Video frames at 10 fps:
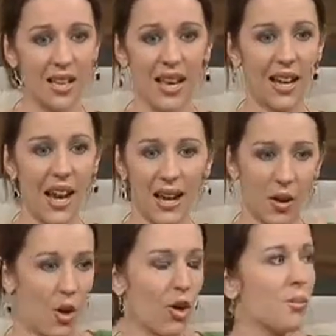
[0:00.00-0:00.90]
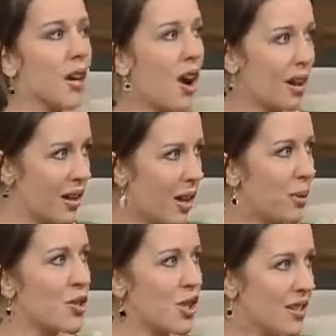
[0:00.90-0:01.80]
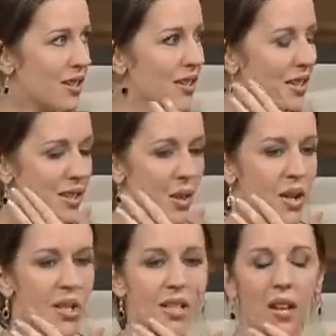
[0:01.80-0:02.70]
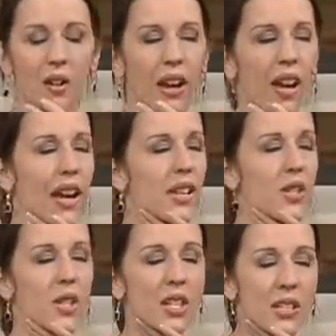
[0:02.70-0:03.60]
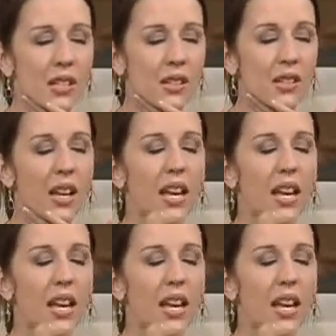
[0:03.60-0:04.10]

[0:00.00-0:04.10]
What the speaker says: like, I heard him talk a lot about Jesus, and so I just said, okay, and Jesus,